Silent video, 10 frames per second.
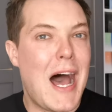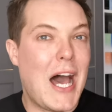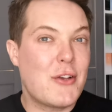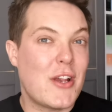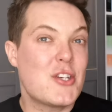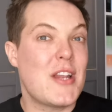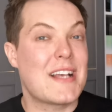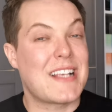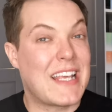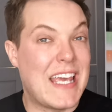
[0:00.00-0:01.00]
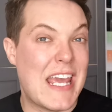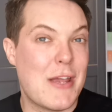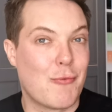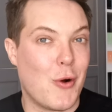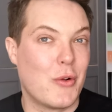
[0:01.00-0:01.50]
Hydration has a
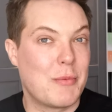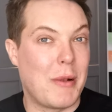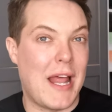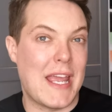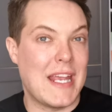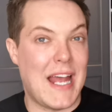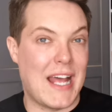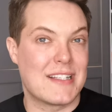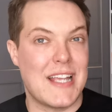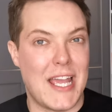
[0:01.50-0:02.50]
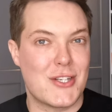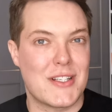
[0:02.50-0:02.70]
key role to play in anti-aging.